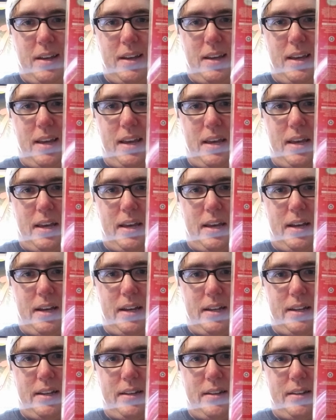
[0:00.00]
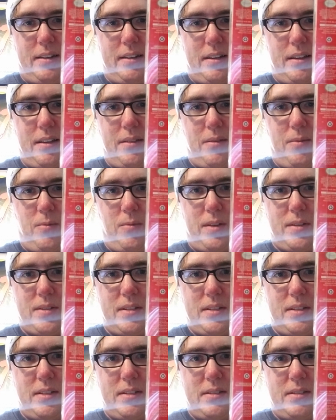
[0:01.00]
And
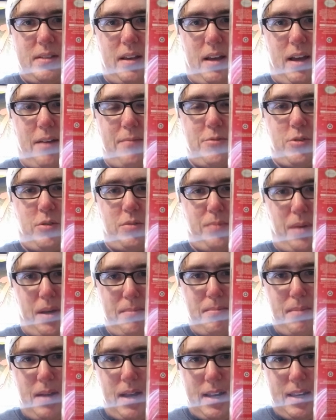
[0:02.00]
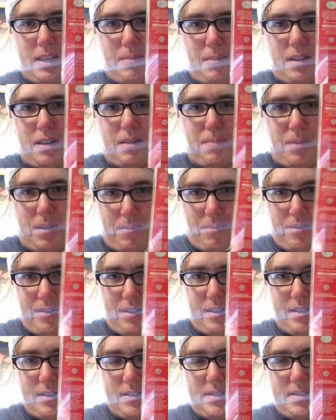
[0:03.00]
this is, I'm told by many, many people
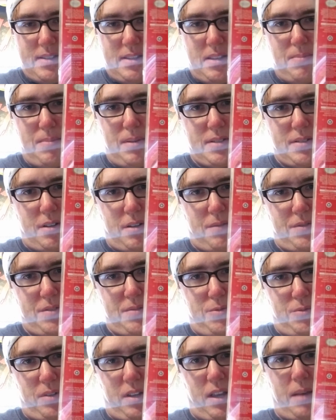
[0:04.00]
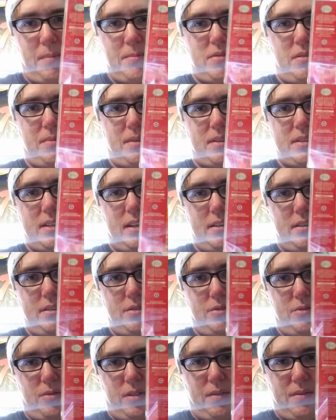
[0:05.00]
that this is the best Harvest Moon game, so I'm excited
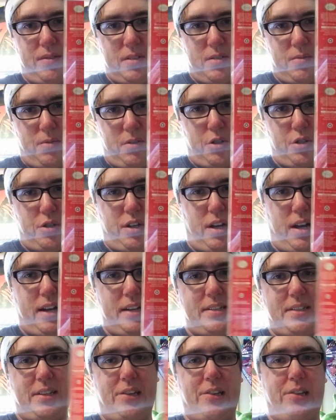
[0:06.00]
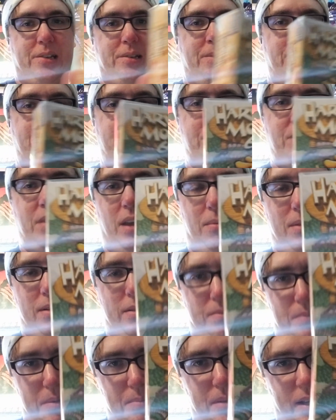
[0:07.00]
to give this one a shot. I'll
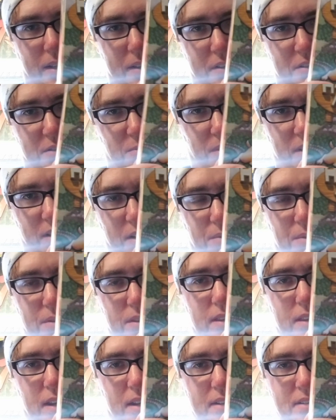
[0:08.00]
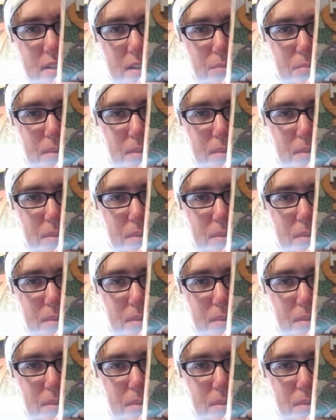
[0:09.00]
probably be playing this one here within the next couple